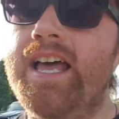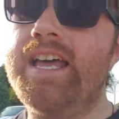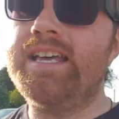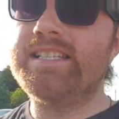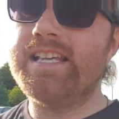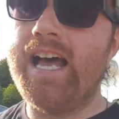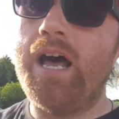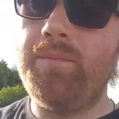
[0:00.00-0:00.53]

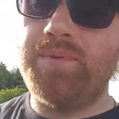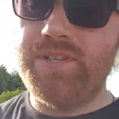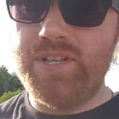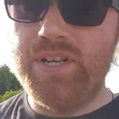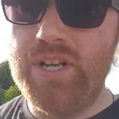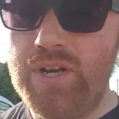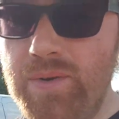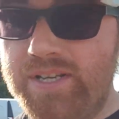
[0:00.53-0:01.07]
It's
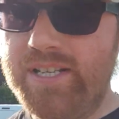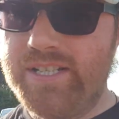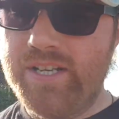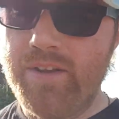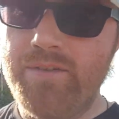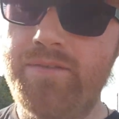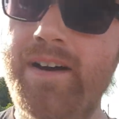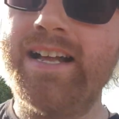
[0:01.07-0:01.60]
absolutely
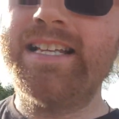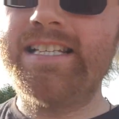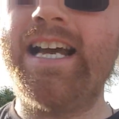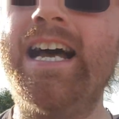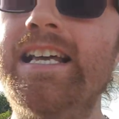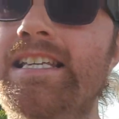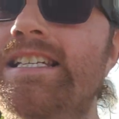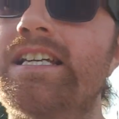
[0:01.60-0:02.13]
so
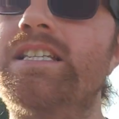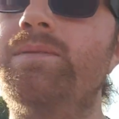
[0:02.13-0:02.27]
fantastic